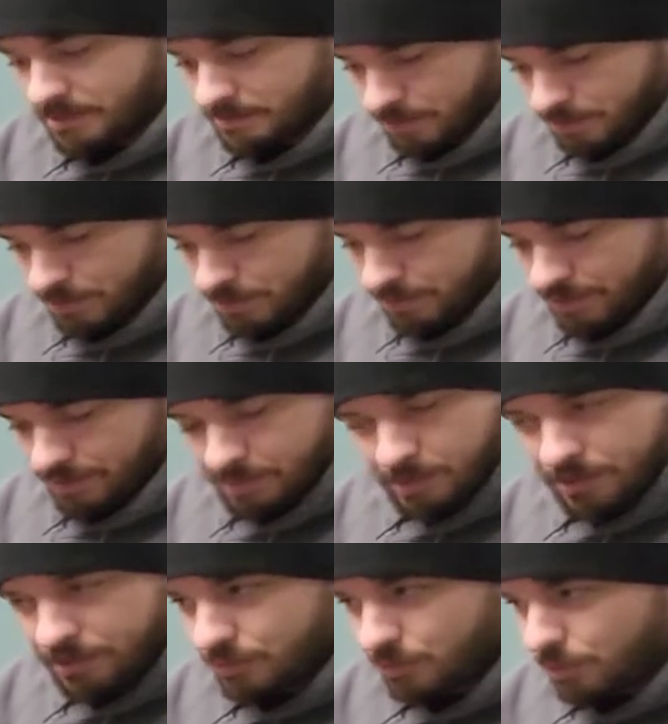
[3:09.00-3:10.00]
in Motion
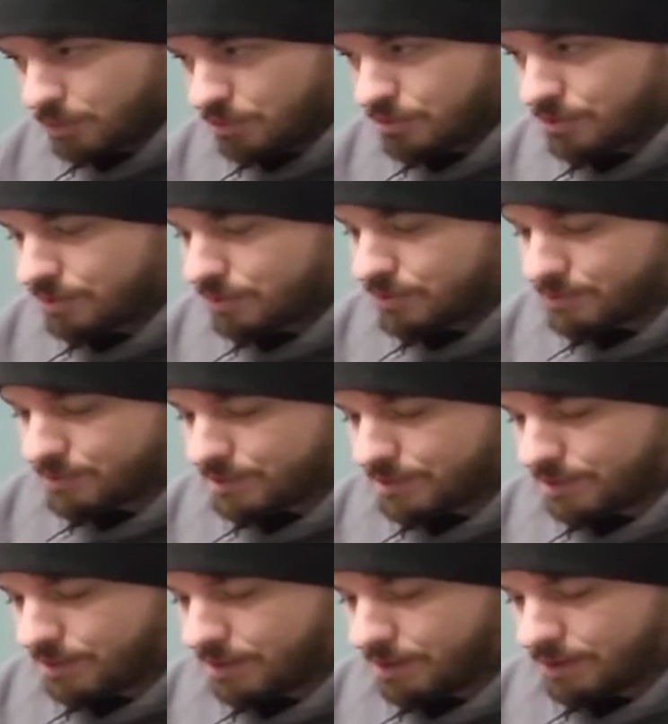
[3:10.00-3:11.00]
Raceworks for orders over
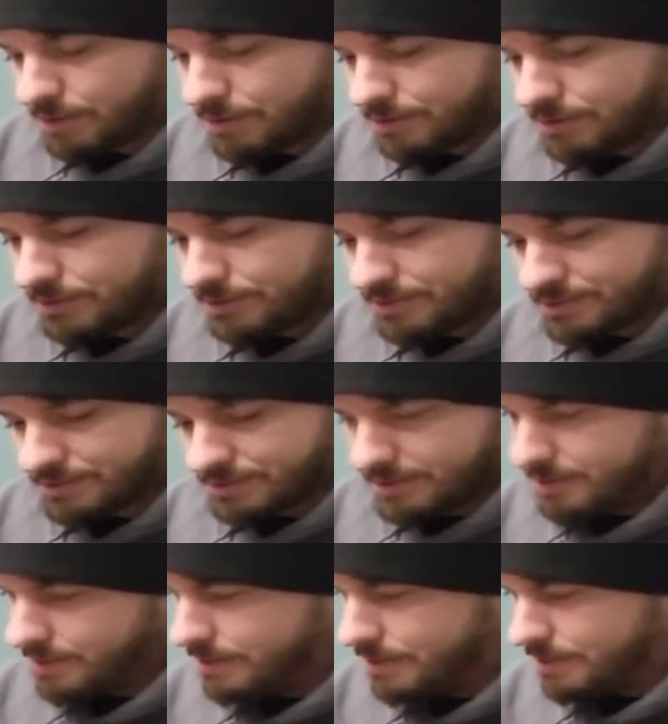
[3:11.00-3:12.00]
$300.
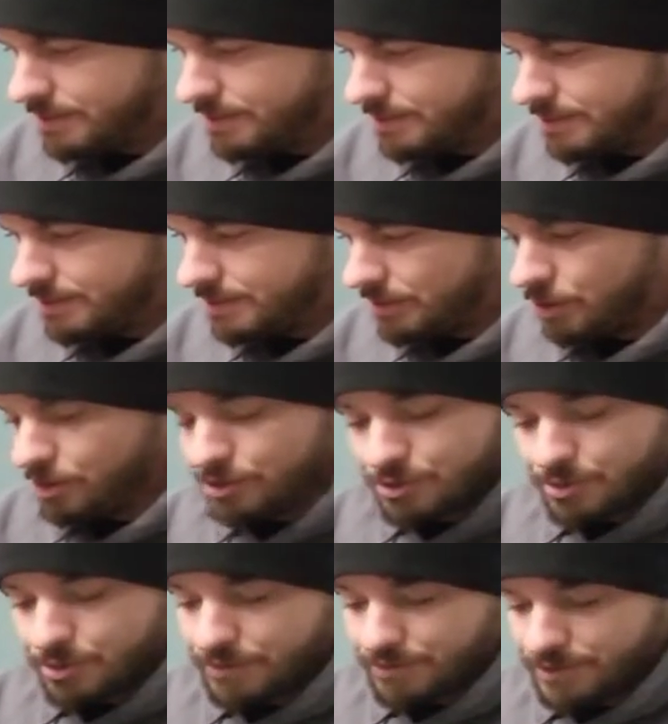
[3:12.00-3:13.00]
Or
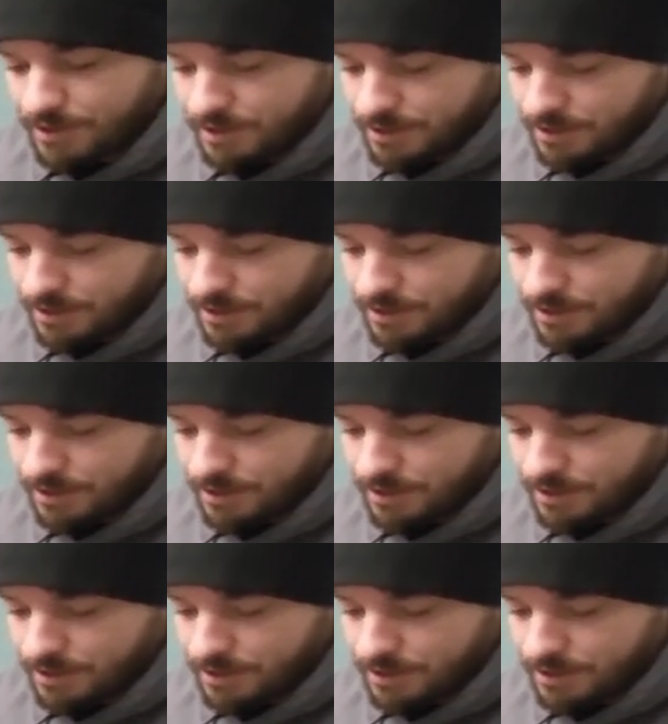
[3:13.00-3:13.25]
$250, I